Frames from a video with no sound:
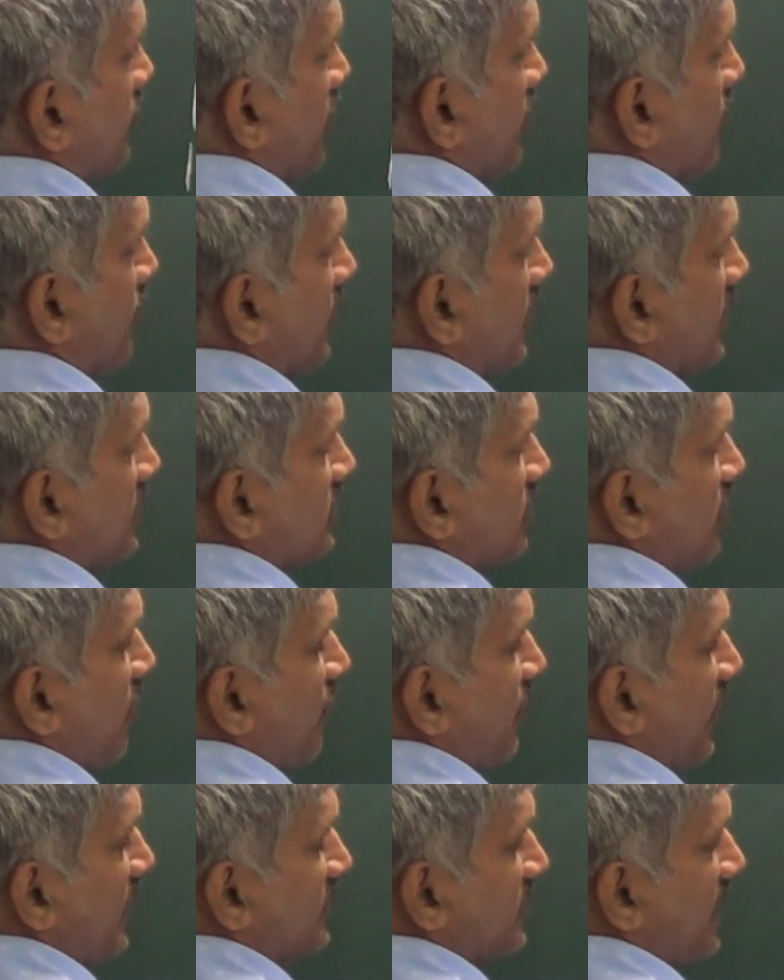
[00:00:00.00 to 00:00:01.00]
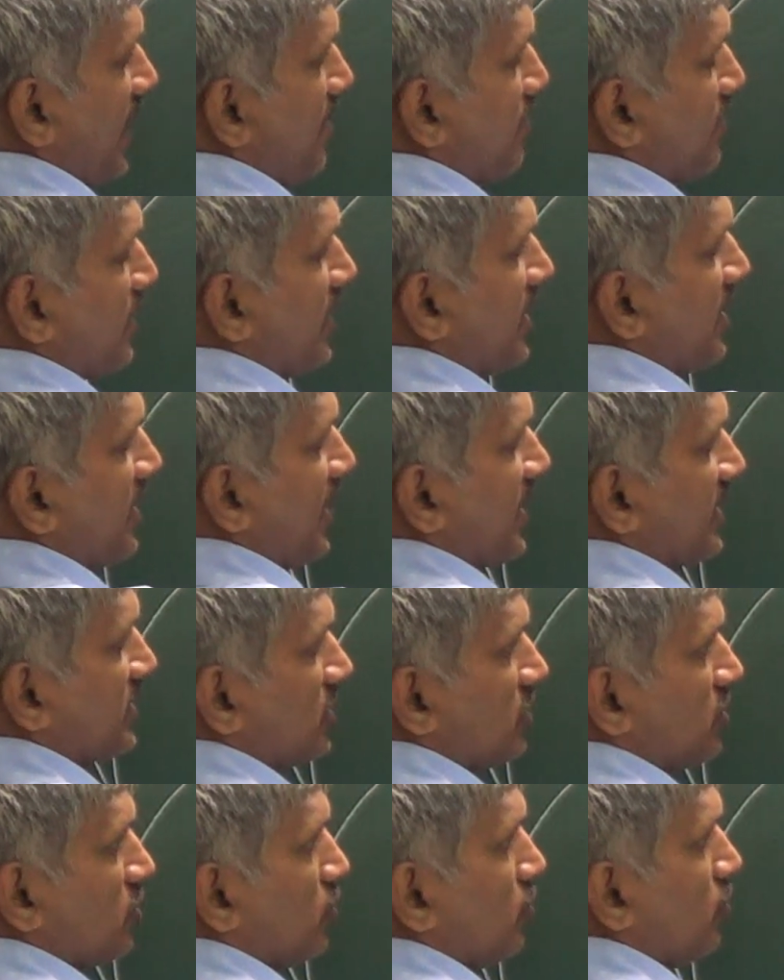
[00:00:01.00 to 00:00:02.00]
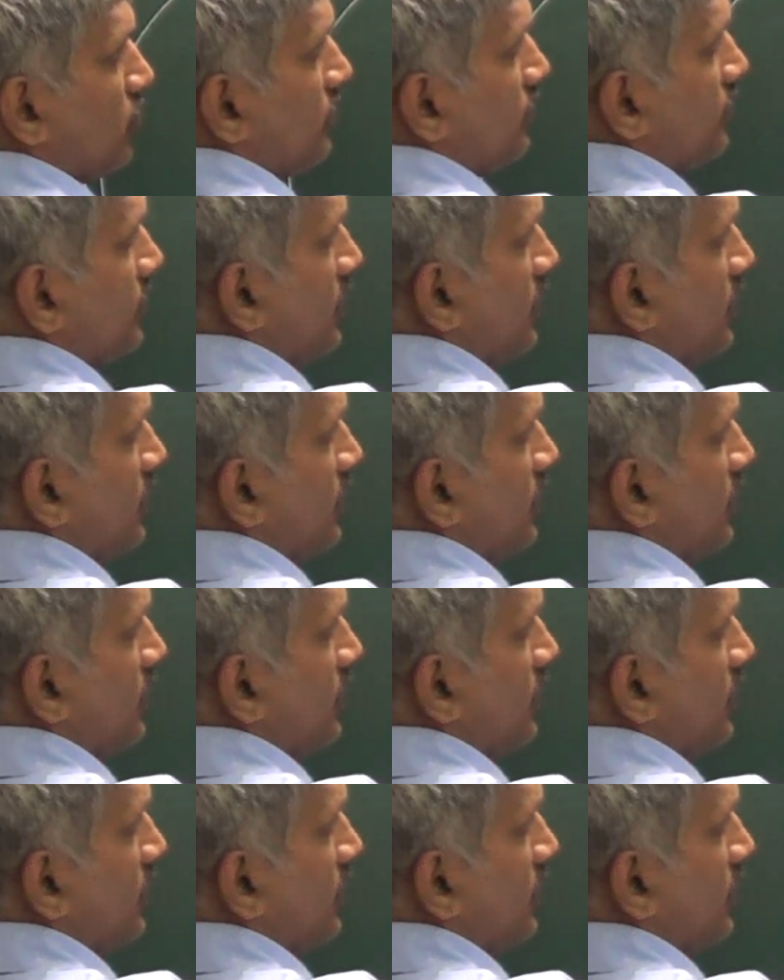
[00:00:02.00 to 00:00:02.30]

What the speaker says: In place of x I am writing x2.